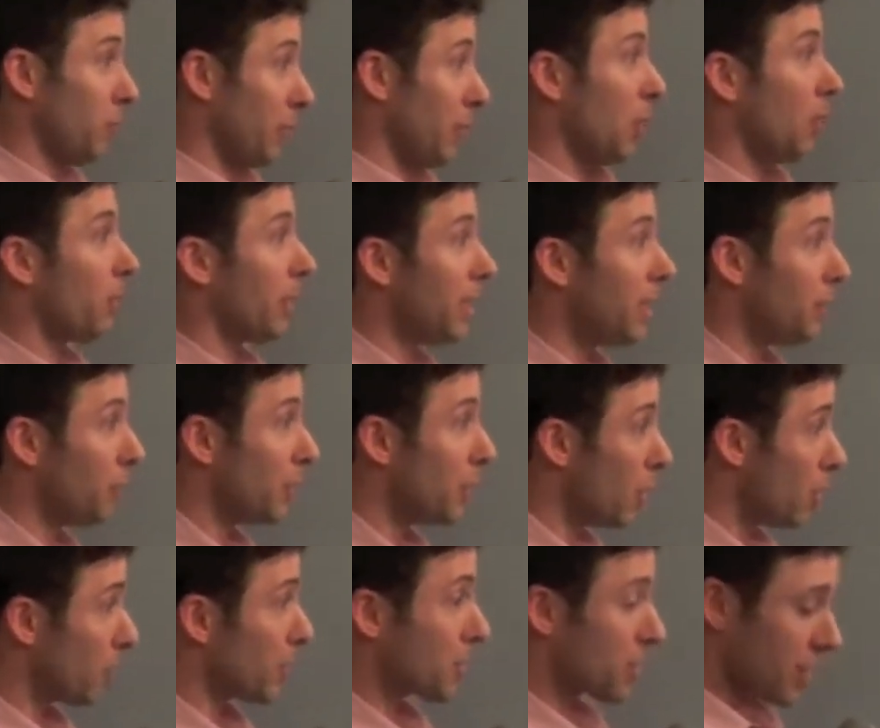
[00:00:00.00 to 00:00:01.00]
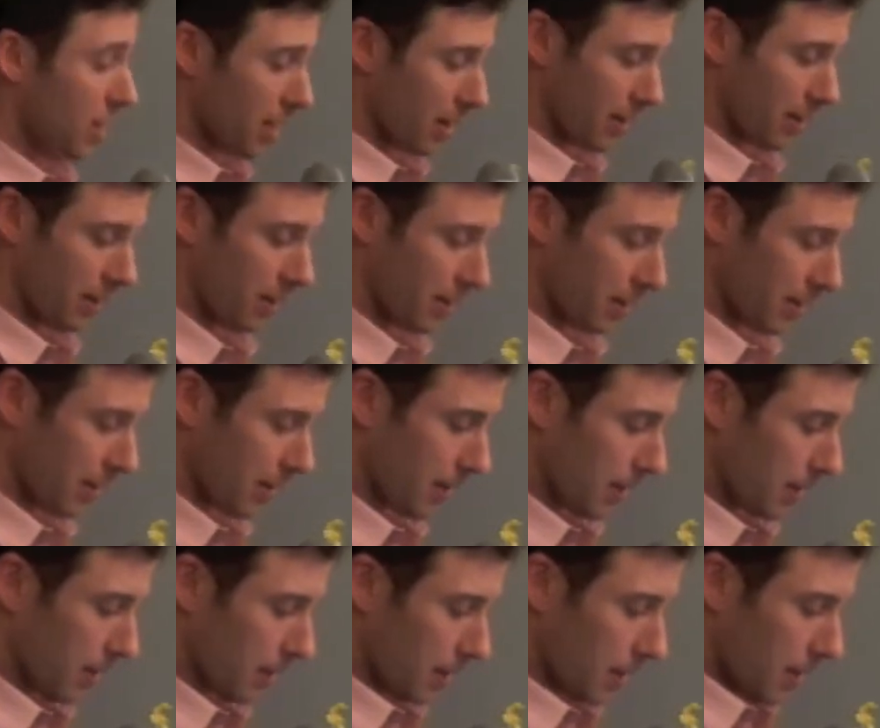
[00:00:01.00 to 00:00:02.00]
we know Him, we know His Son.
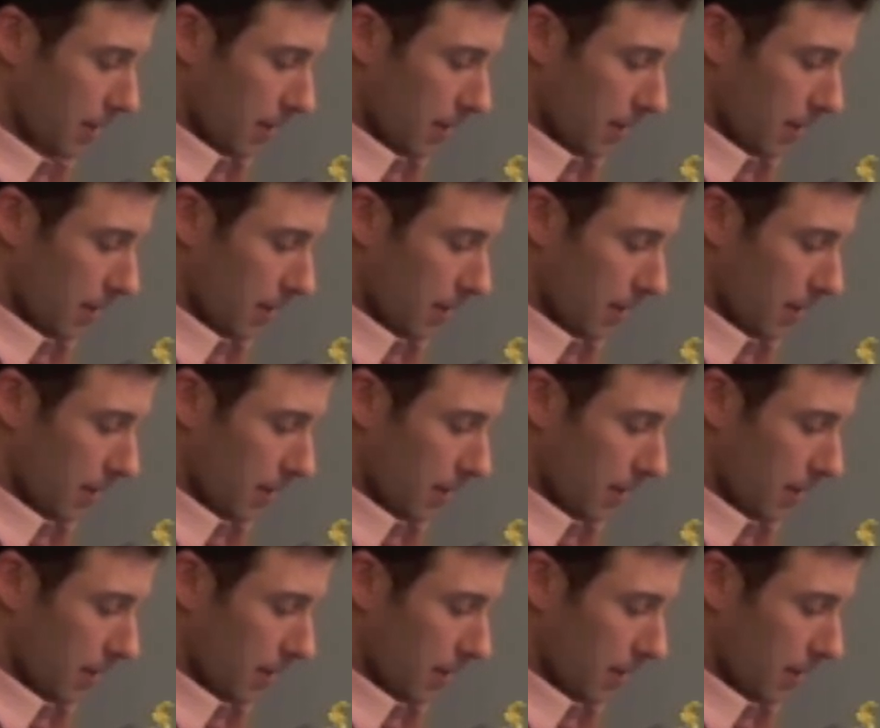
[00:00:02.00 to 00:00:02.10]
Amen.